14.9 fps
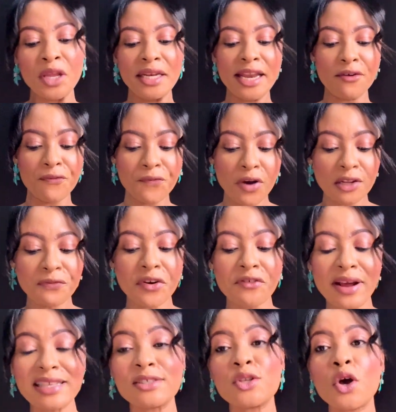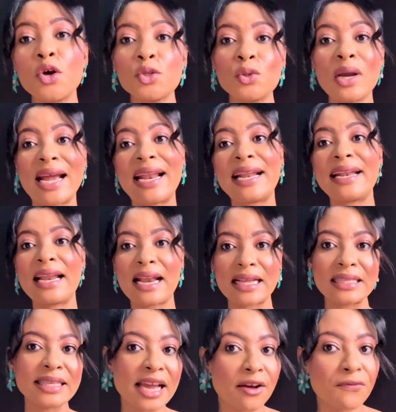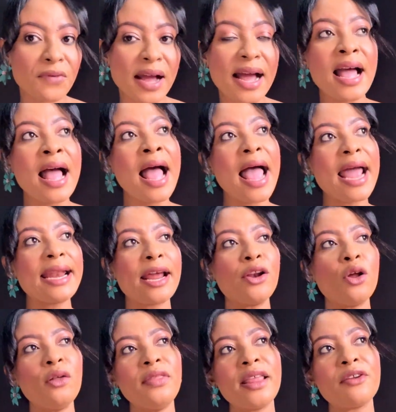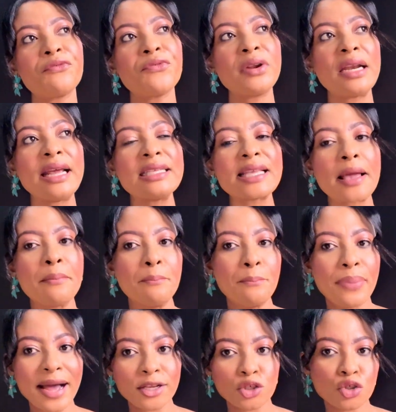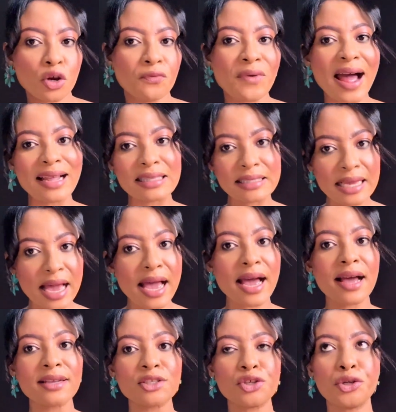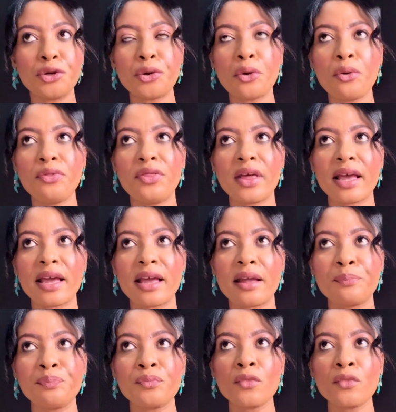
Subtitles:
The fourth fragrance is also another Lattafa, and I know they've released a bunch of attars, the